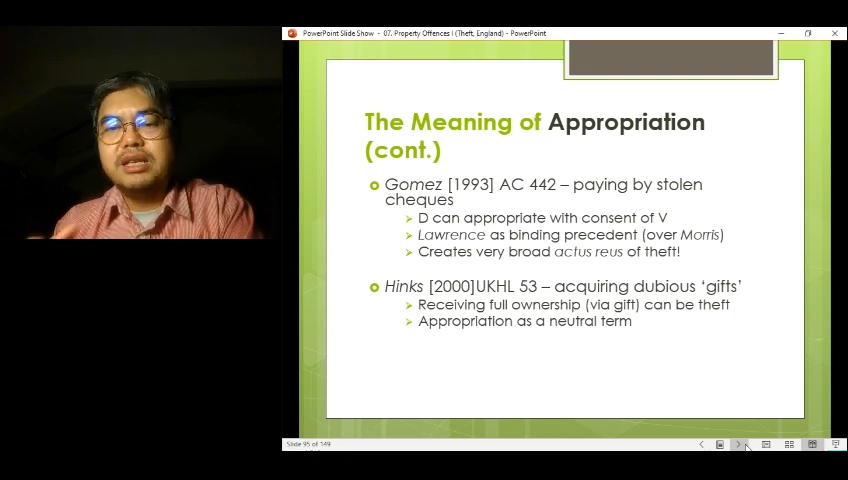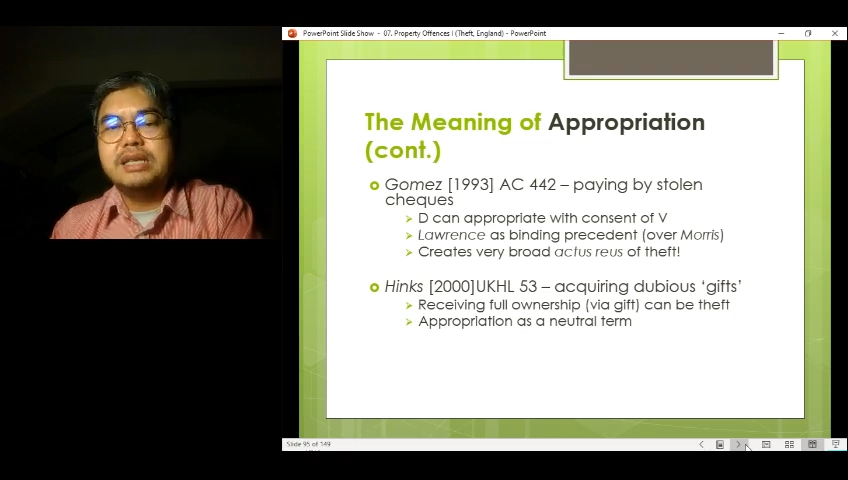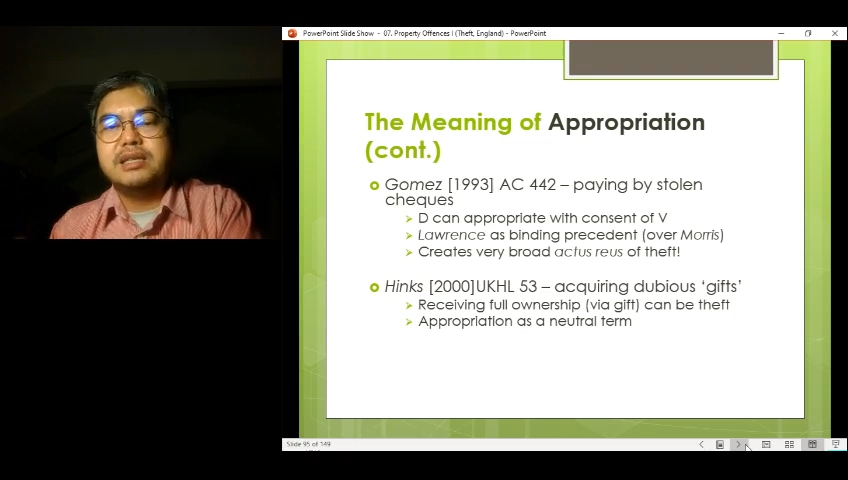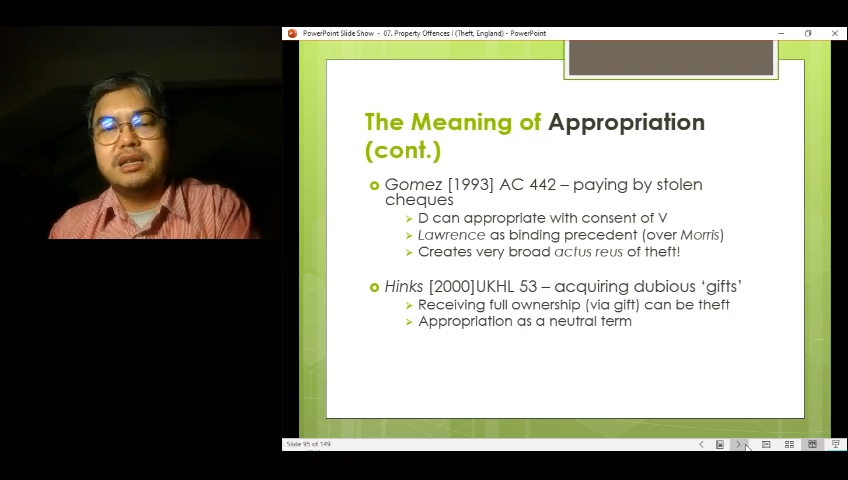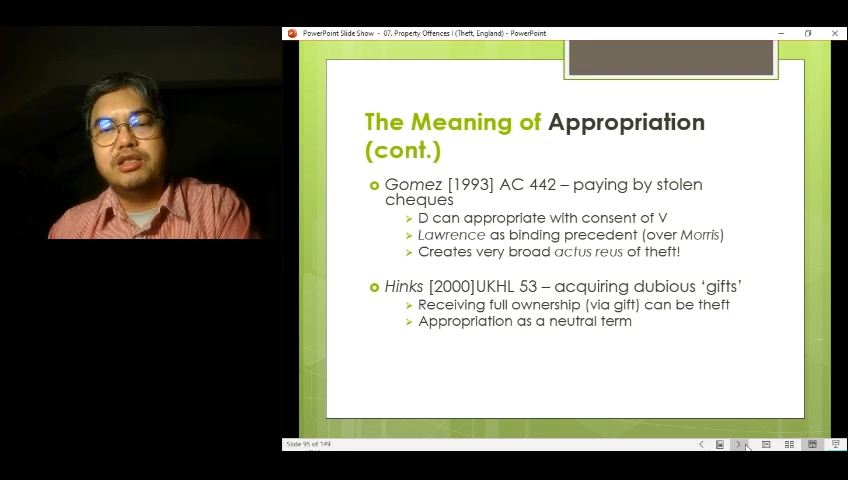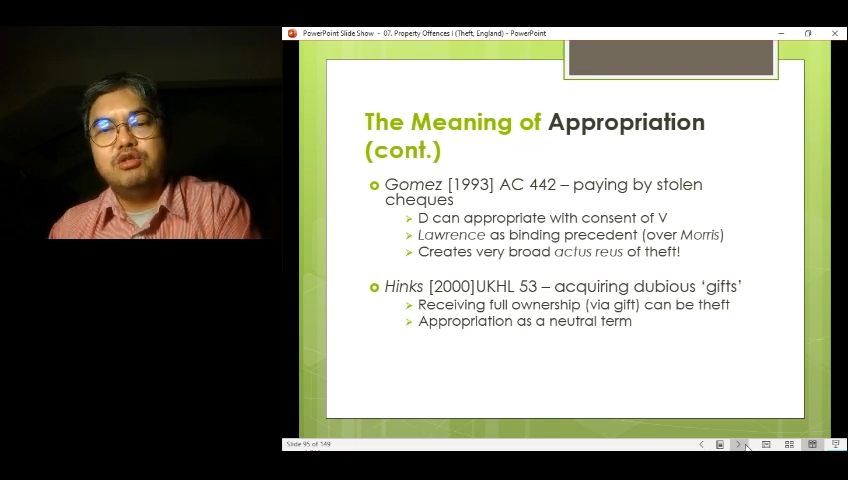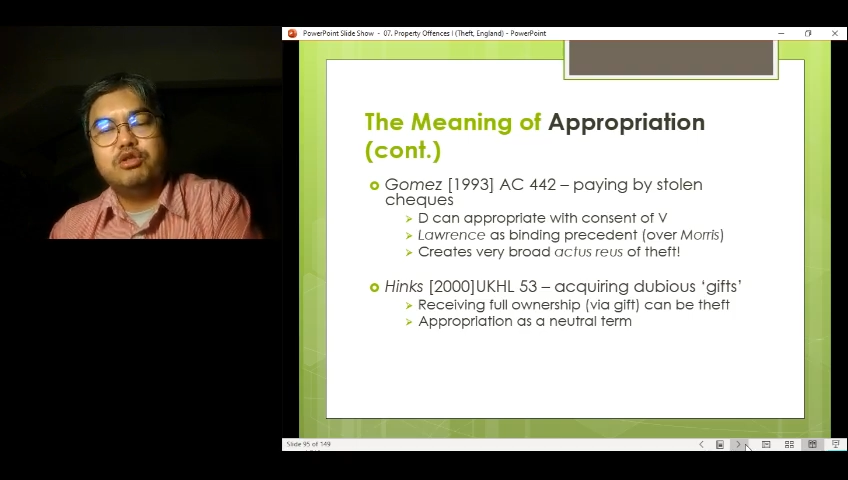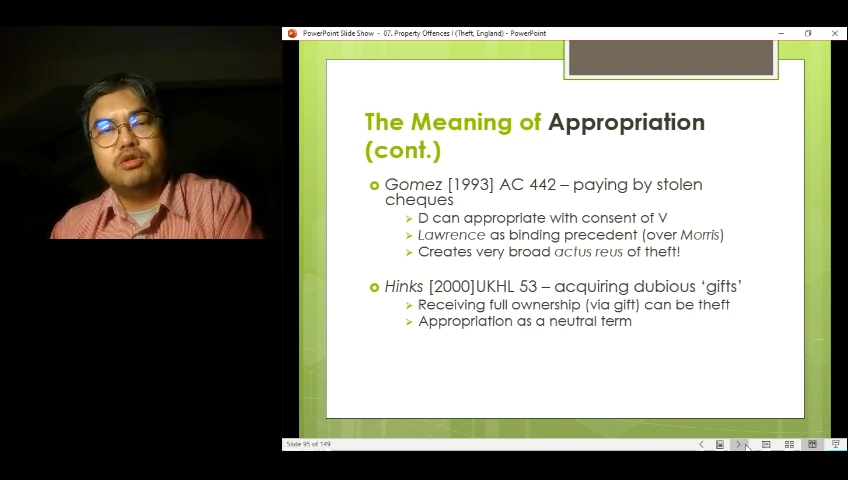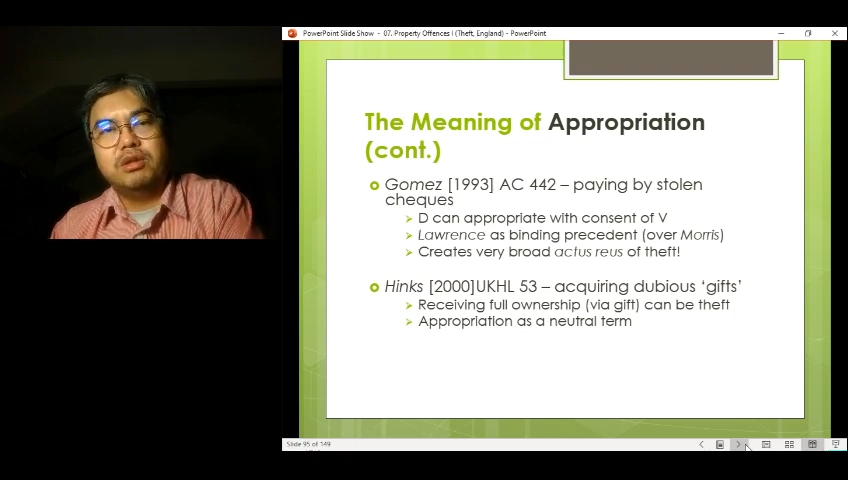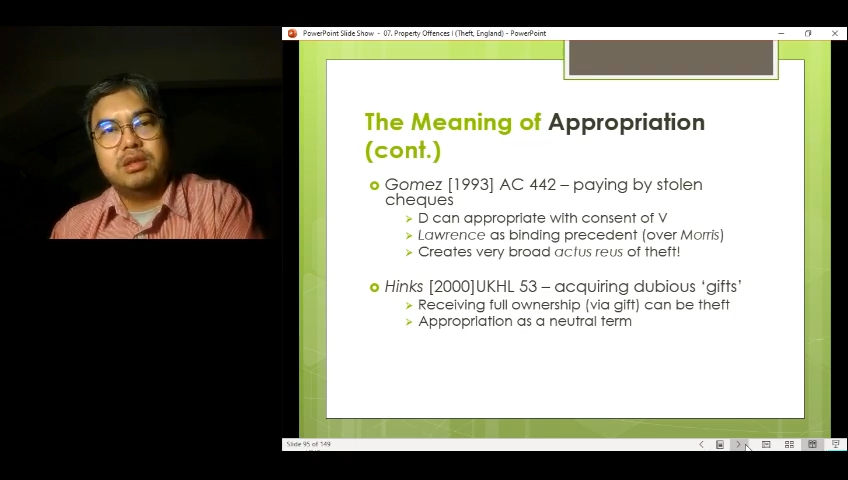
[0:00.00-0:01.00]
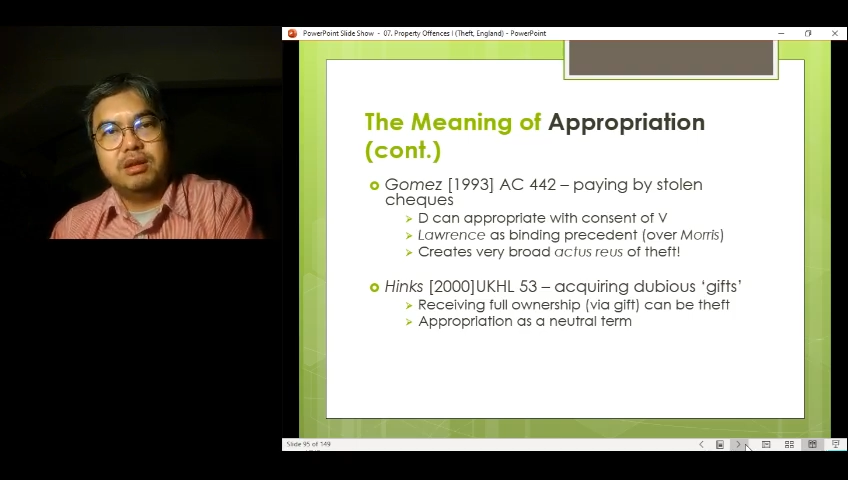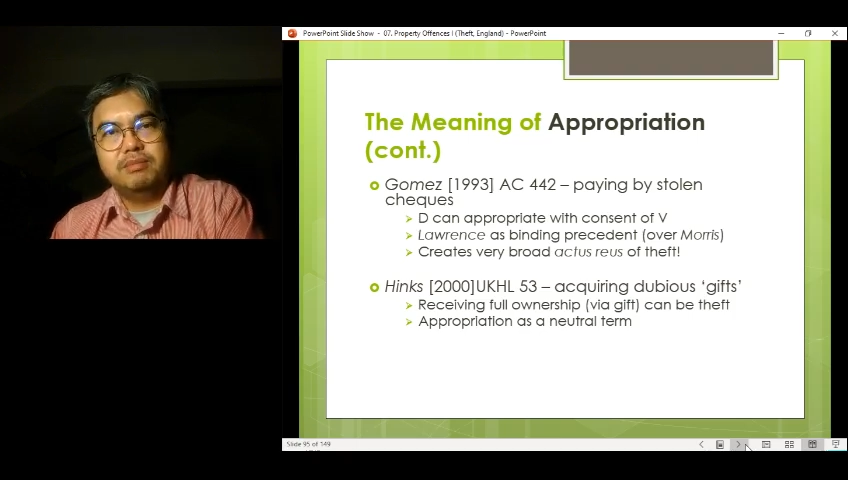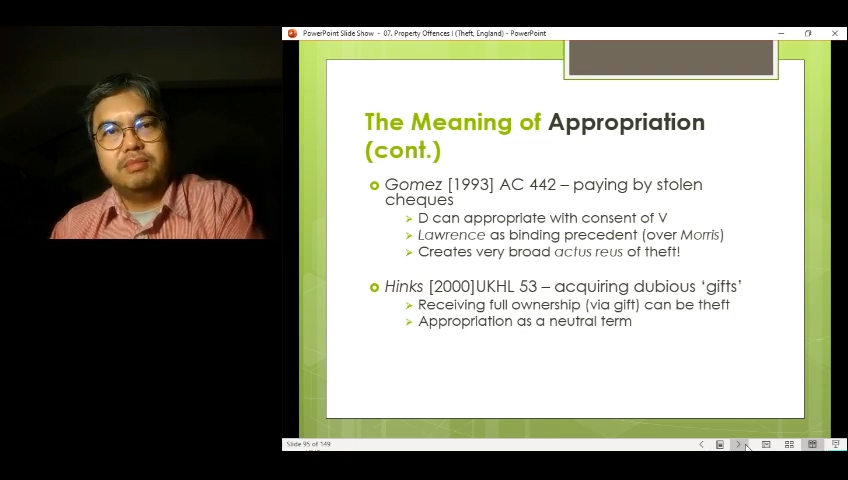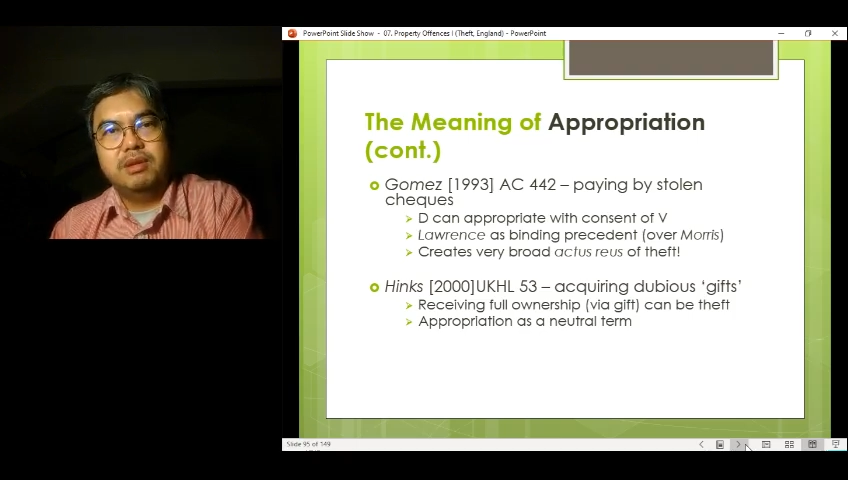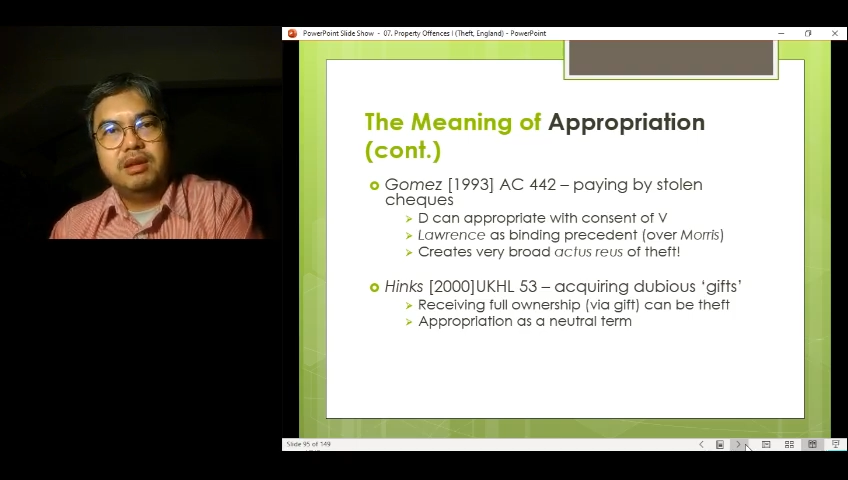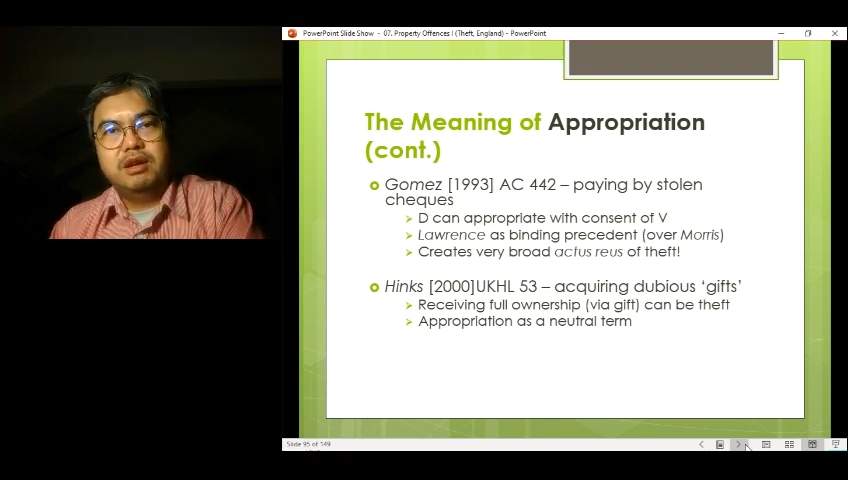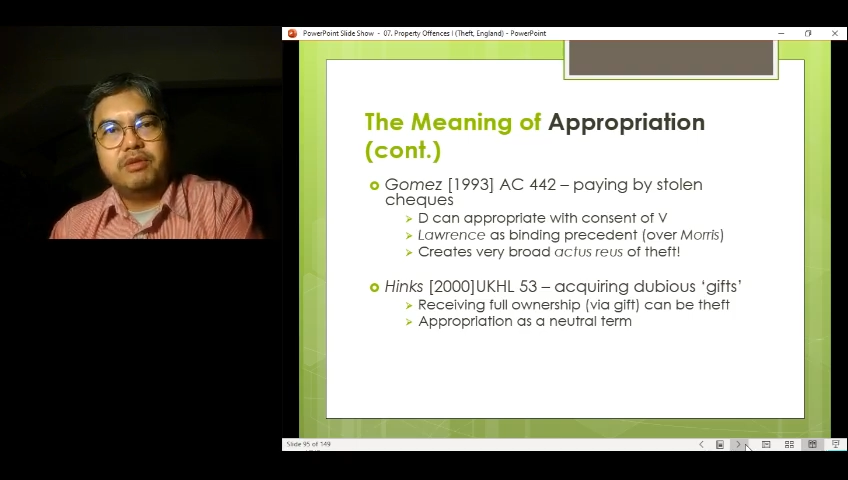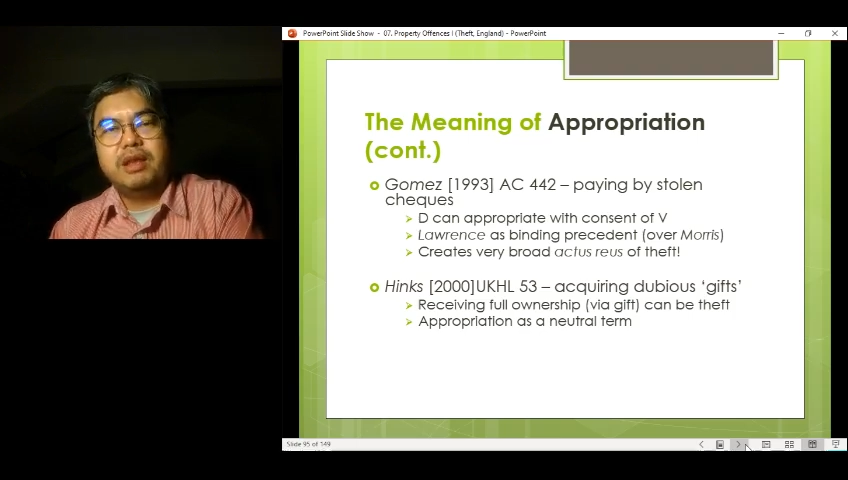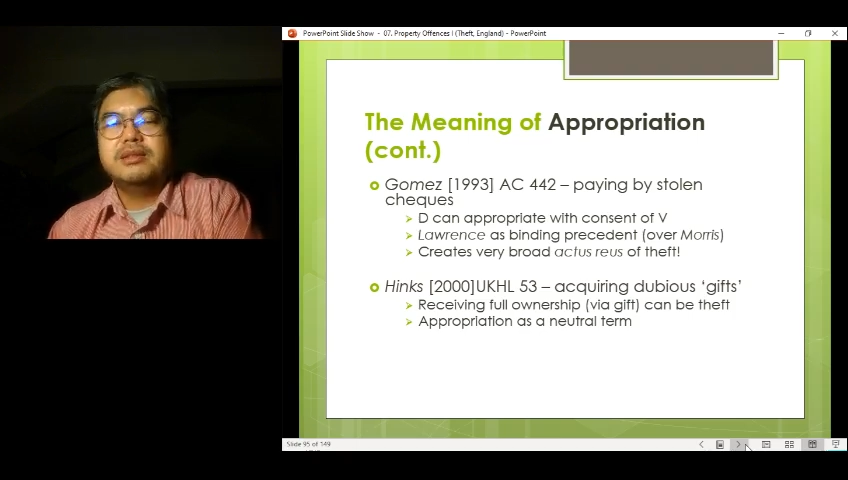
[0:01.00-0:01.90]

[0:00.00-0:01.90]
is a neutral term, right?